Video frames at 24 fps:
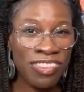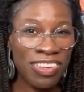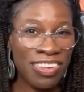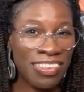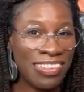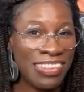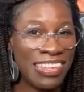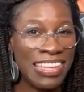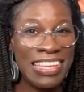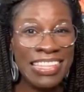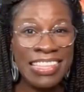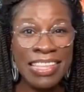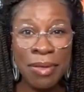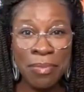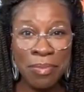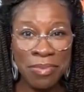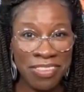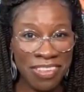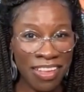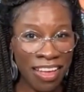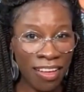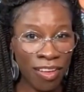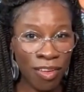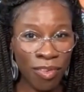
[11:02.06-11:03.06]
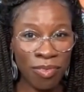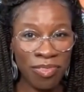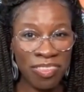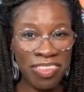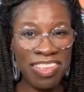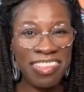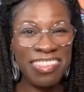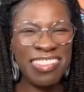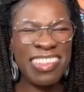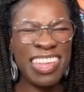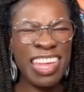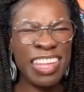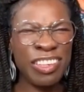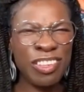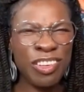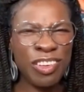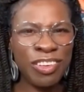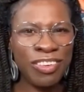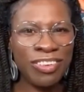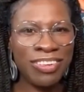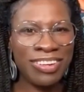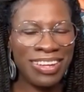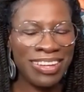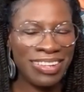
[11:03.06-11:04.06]
to see themselves
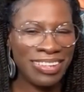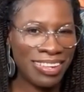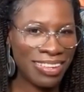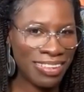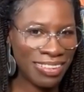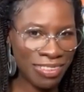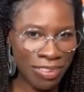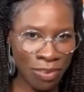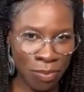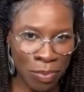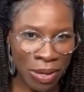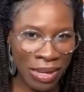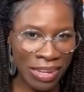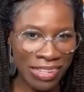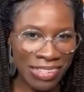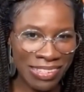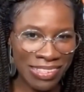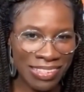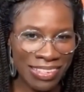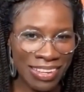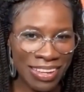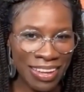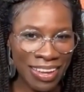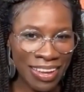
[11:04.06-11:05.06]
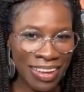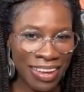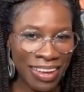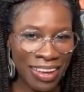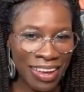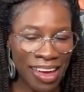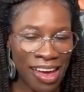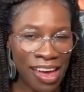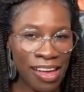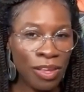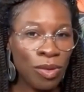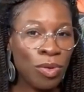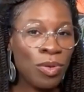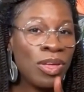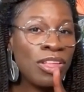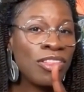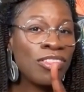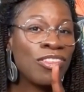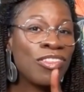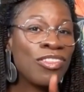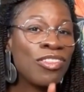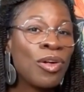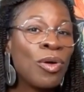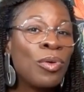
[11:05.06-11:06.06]
centered in this space. And you can
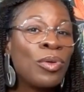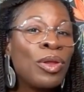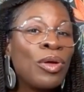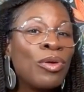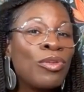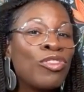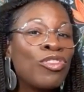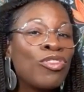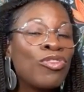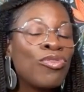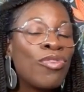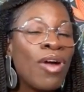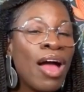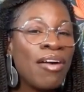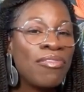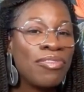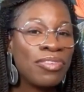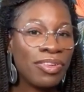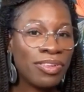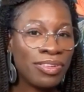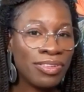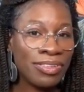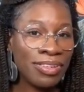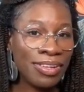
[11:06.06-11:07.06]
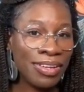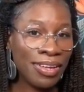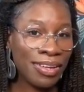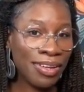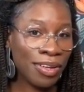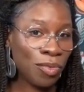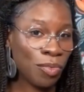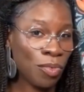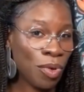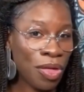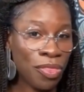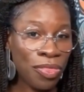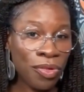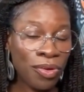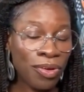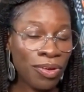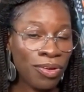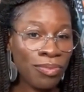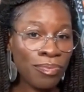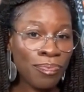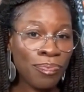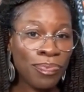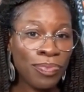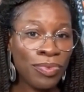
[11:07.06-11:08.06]
solo travel
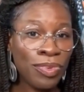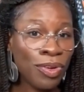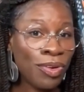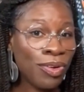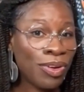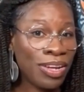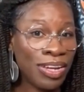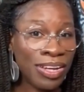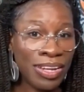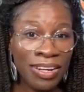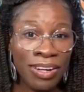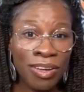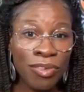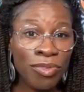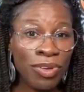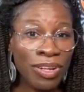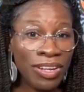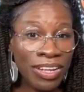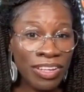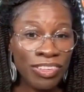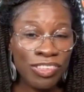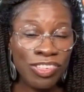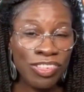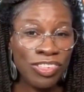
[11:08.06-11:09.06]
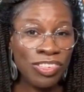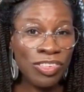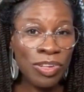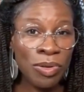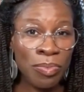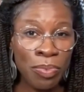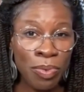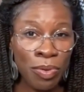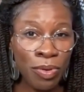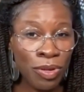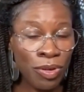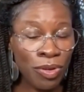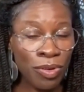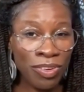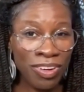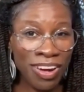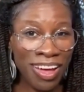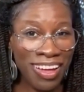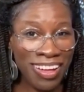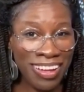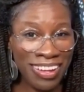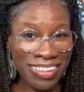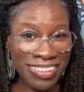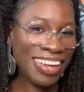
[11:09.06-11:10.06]
whether you're in a relationship or you're
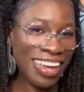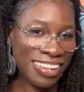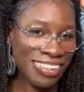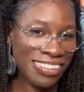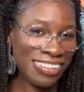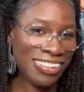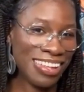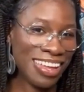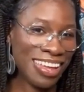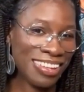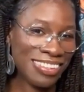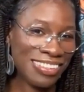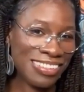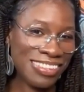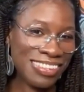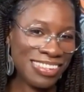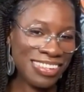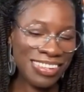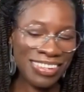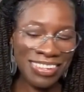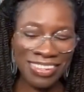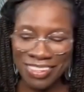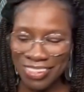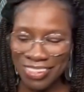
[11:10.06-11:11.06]
not. Catch that, T.